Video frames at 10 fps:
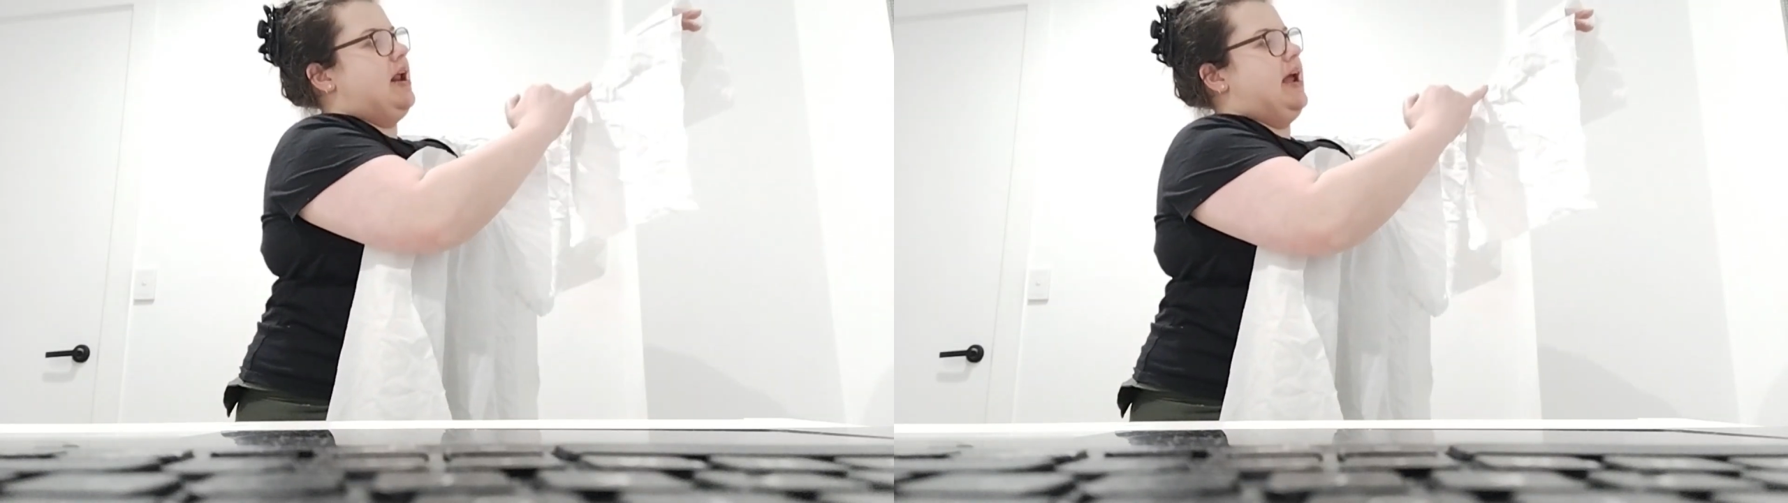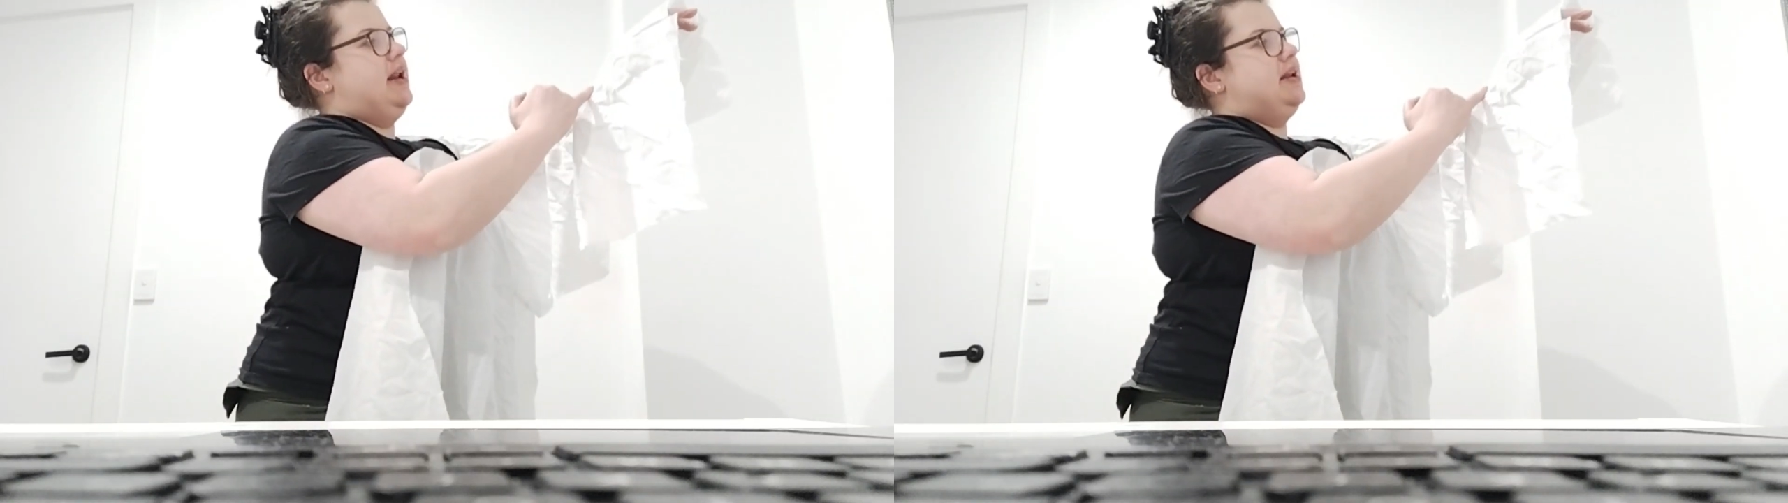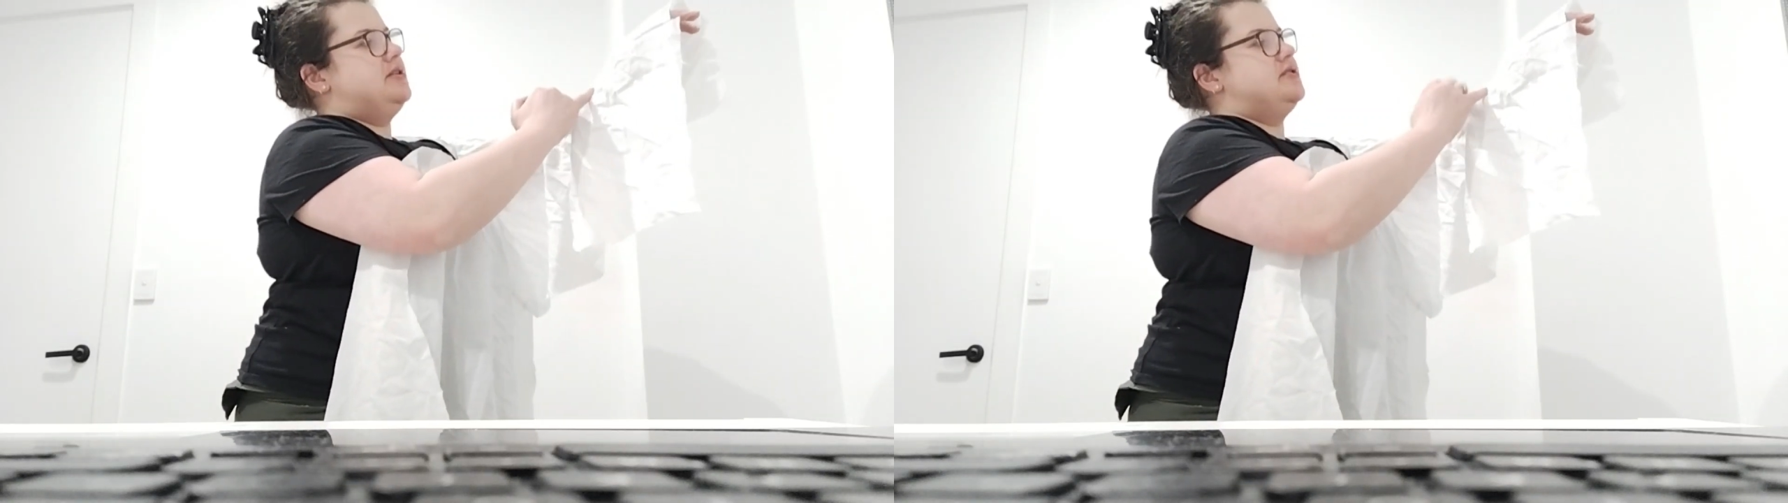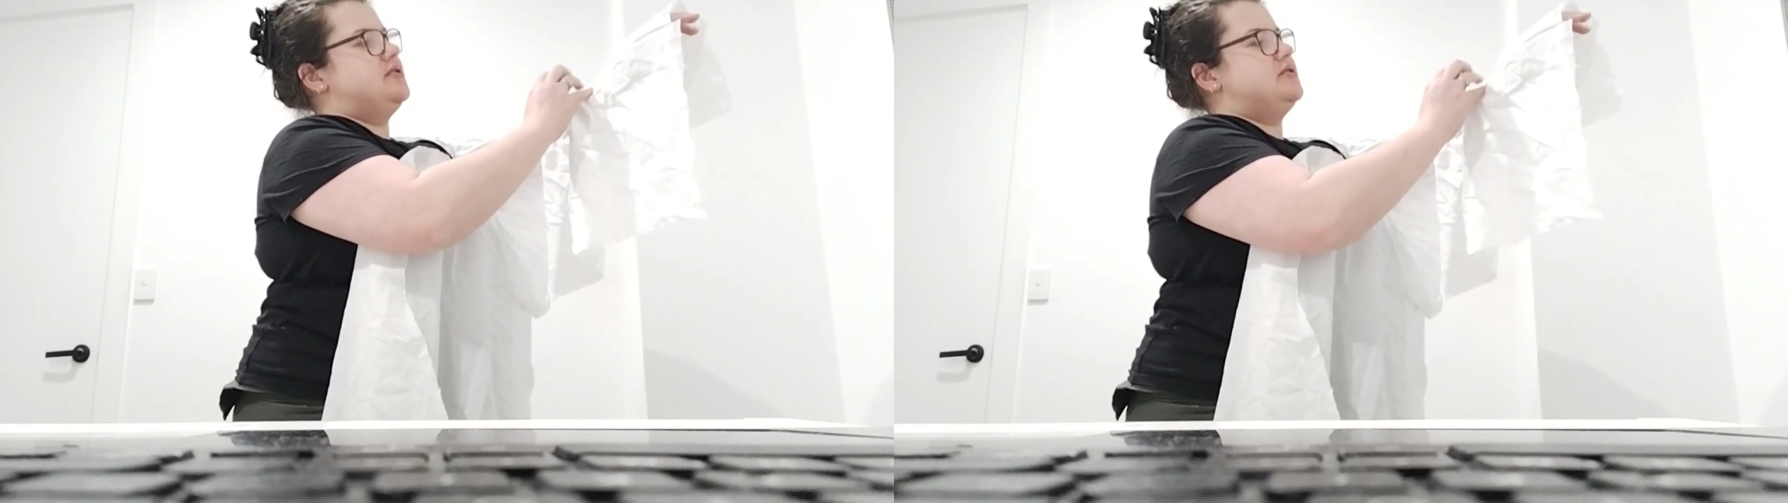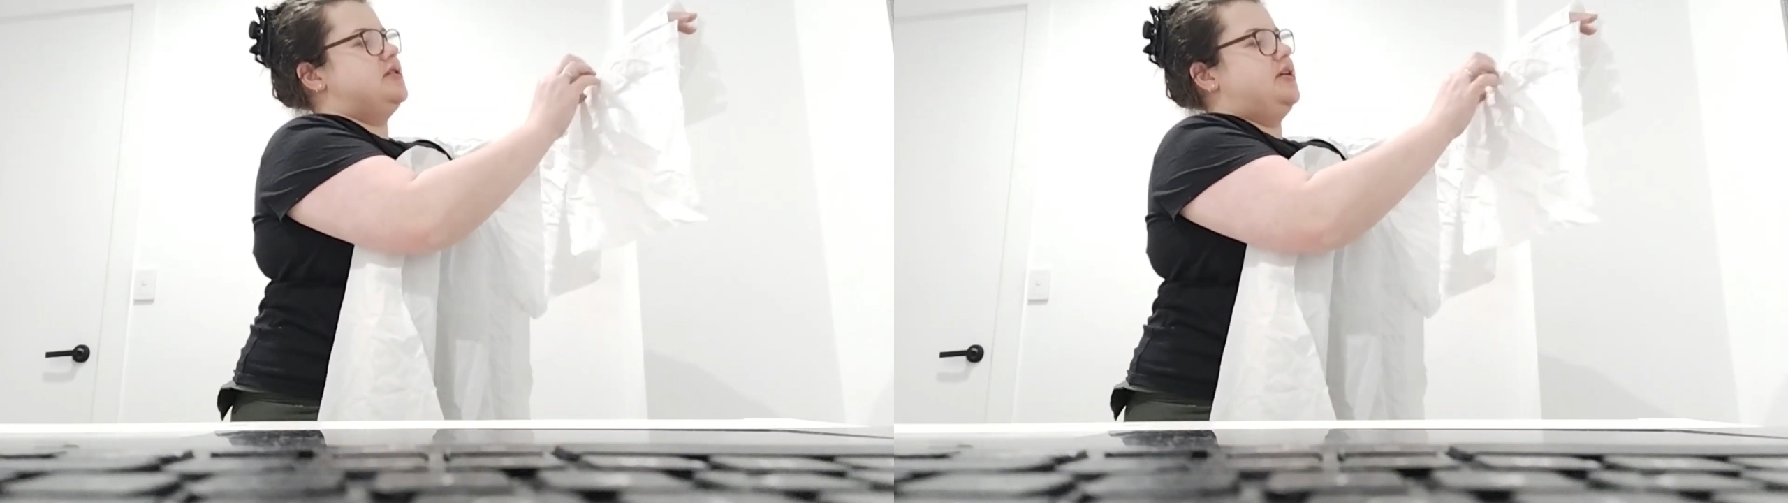8 inches
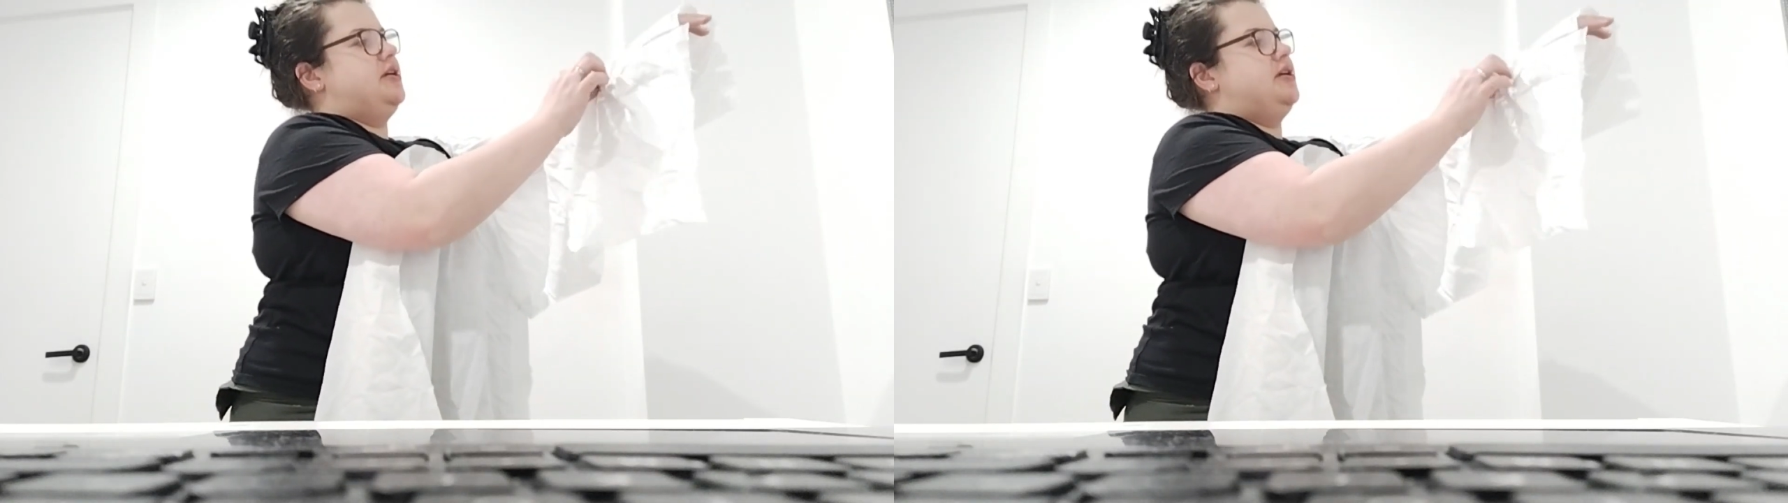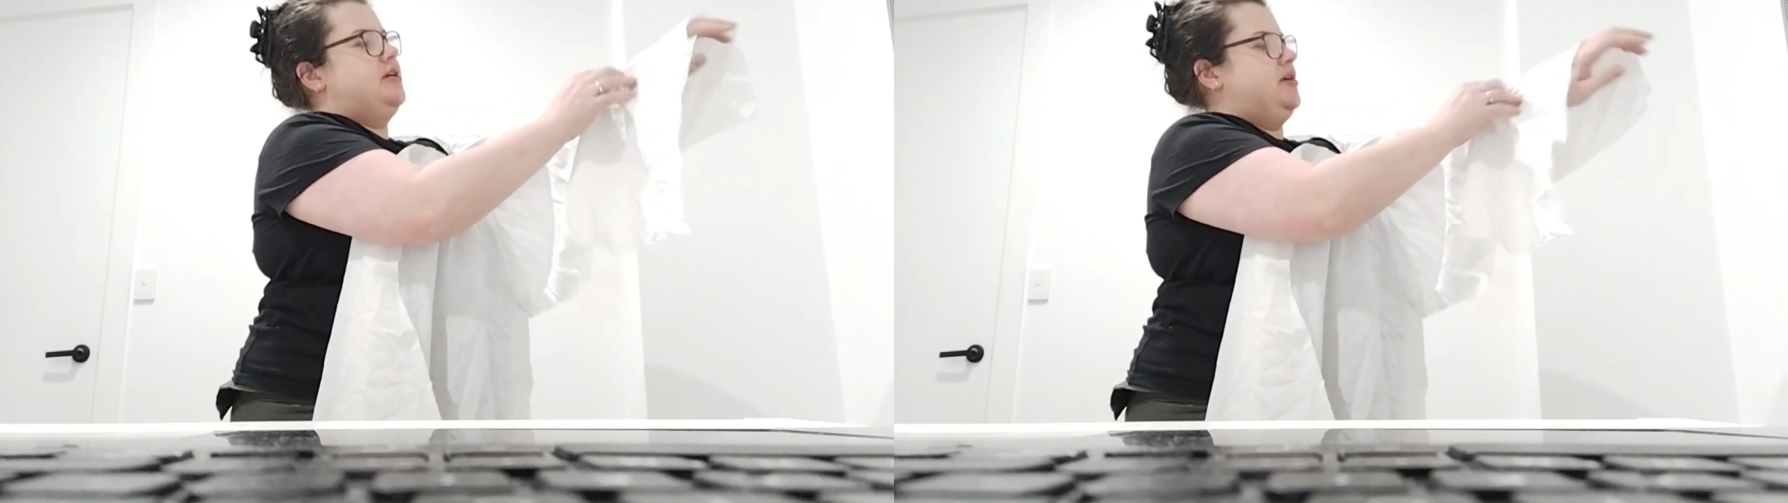or so